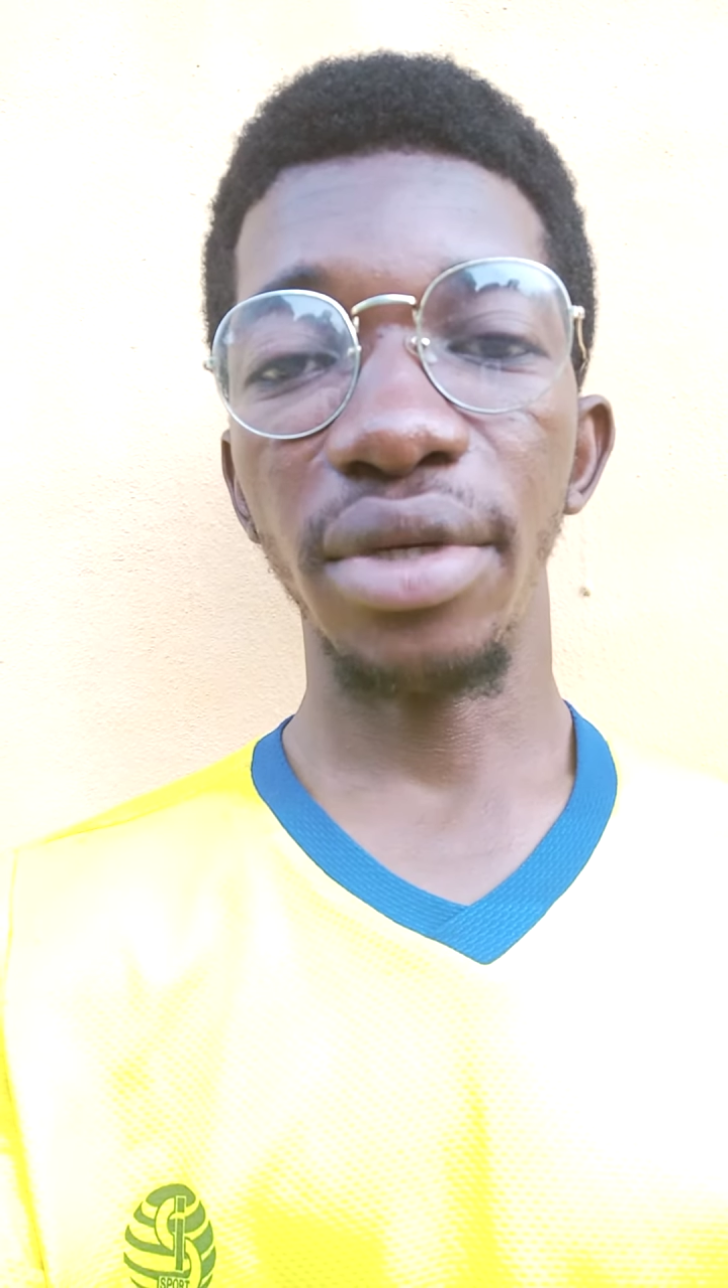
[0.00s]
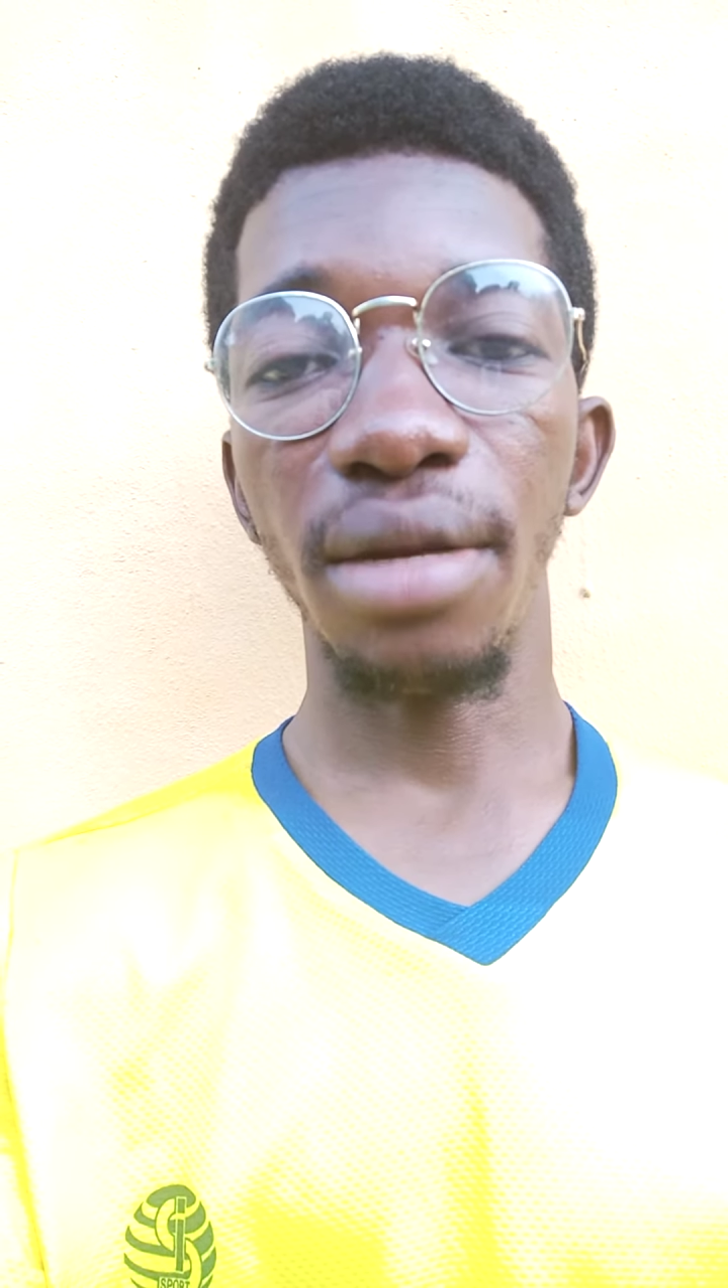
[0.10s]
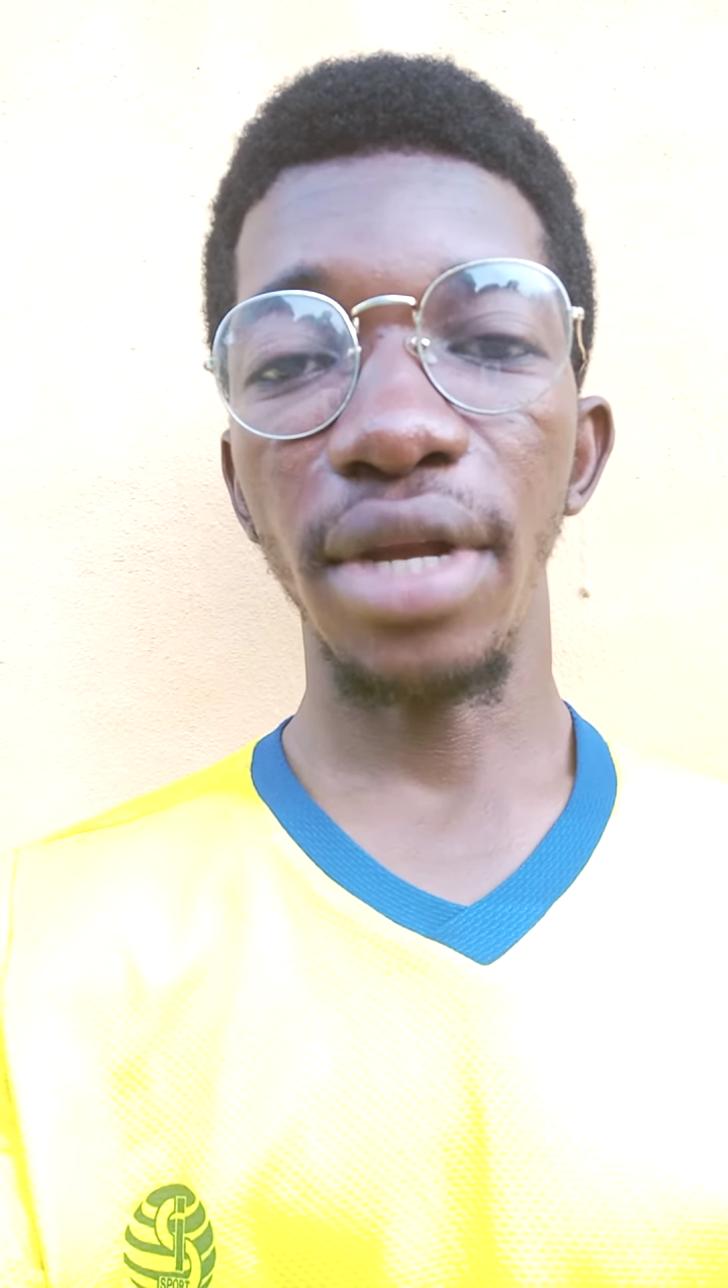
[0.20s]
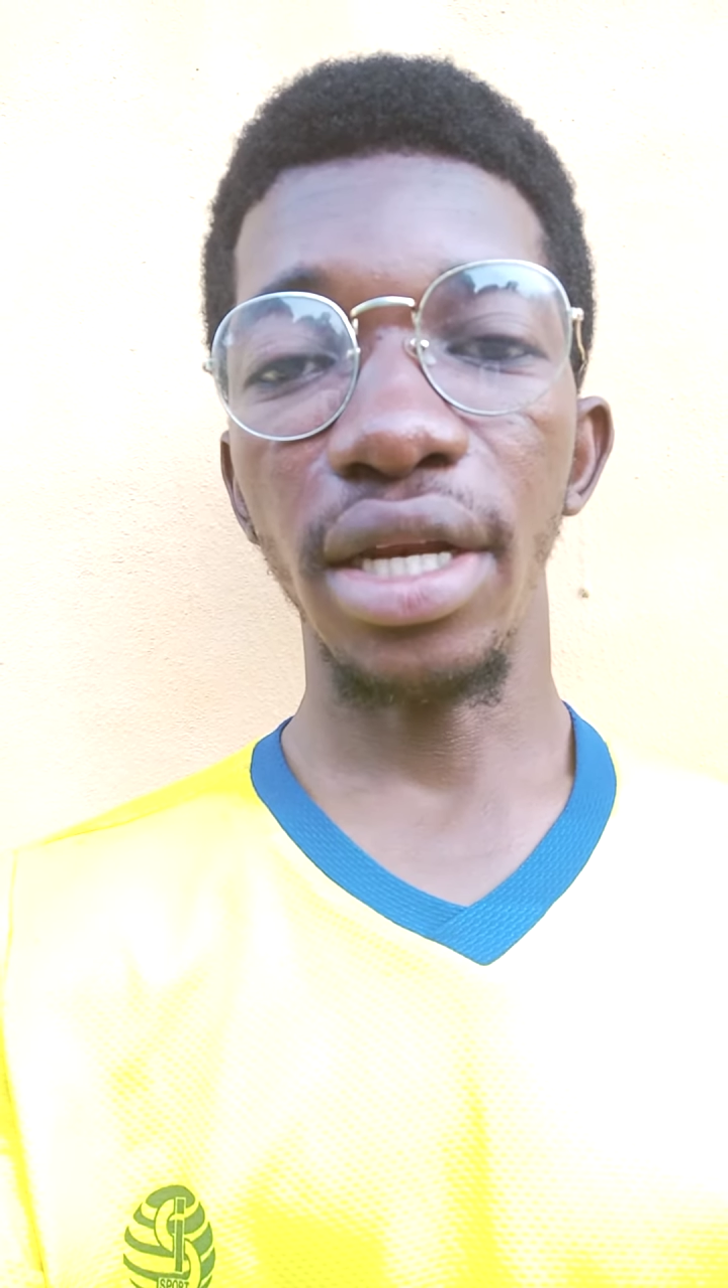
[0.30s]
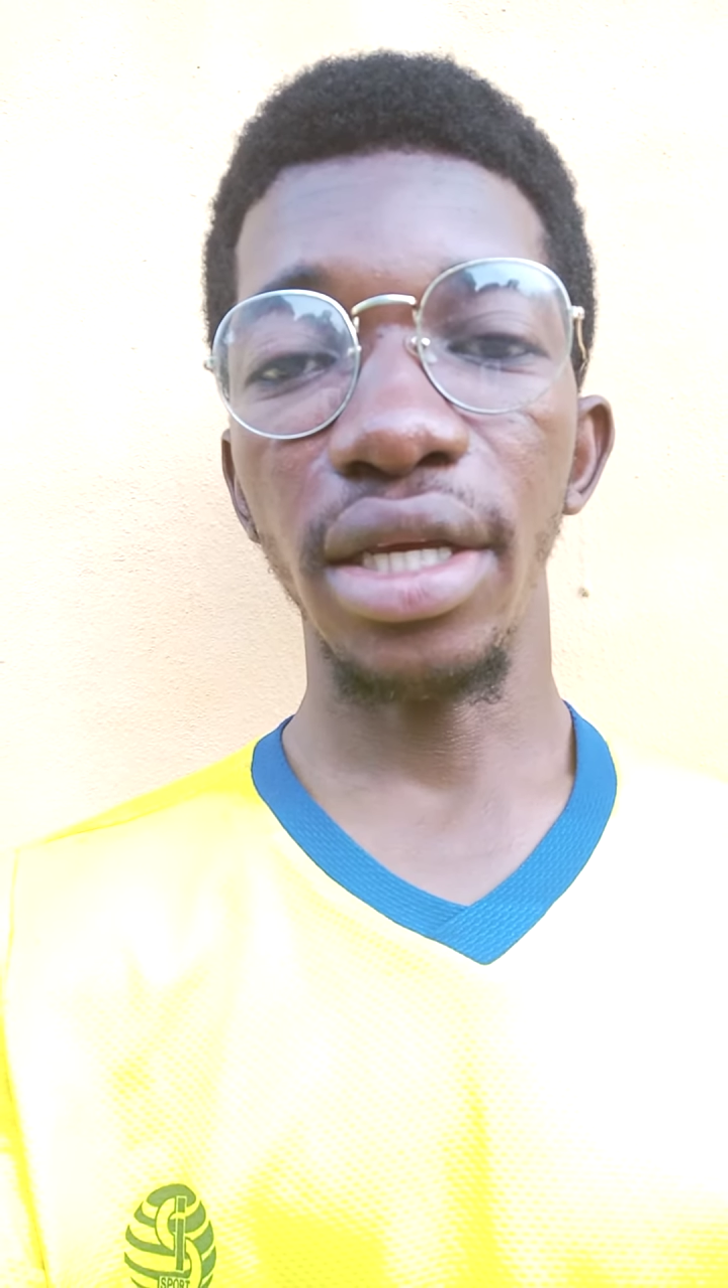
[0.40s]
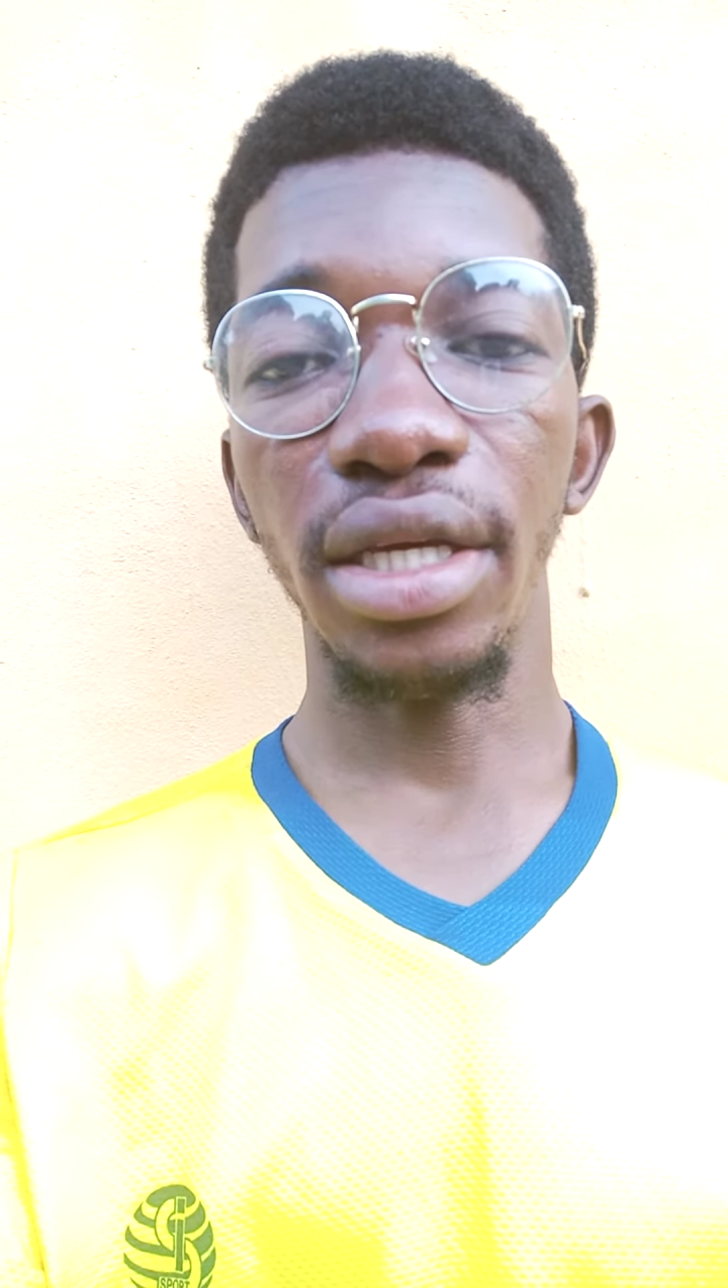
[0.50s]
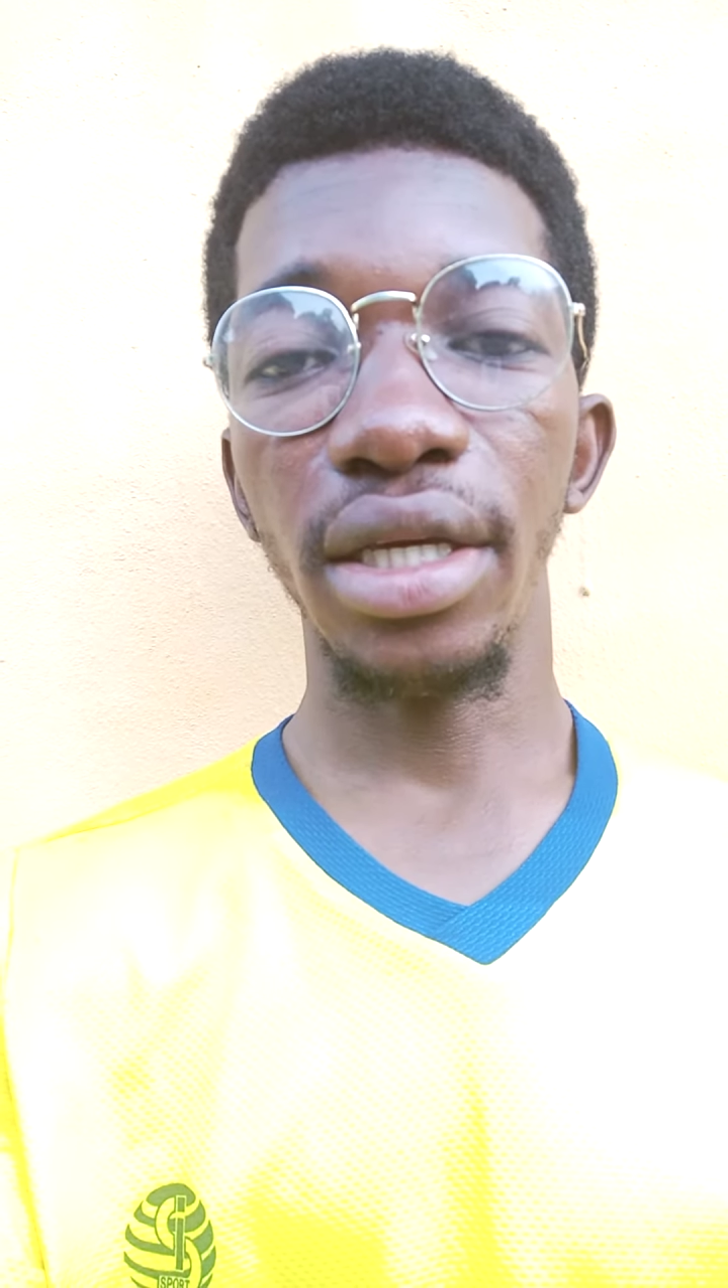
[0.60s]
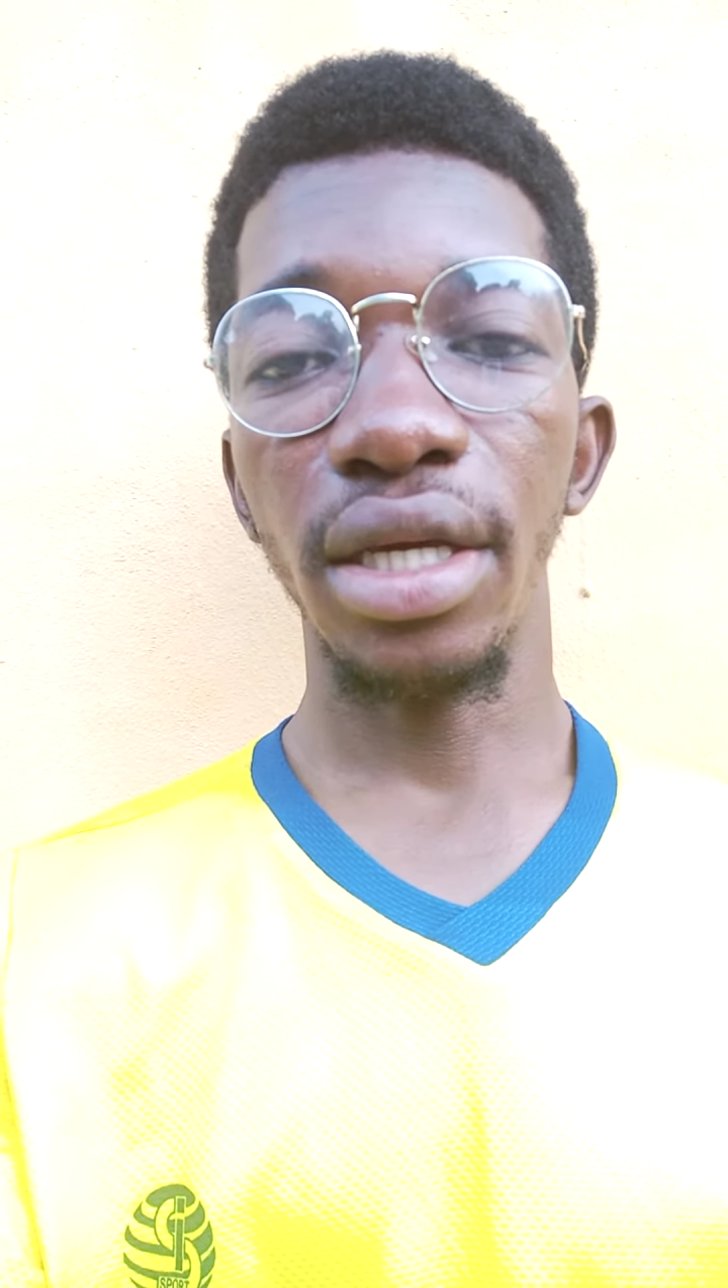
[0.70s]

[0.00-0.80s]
Premier League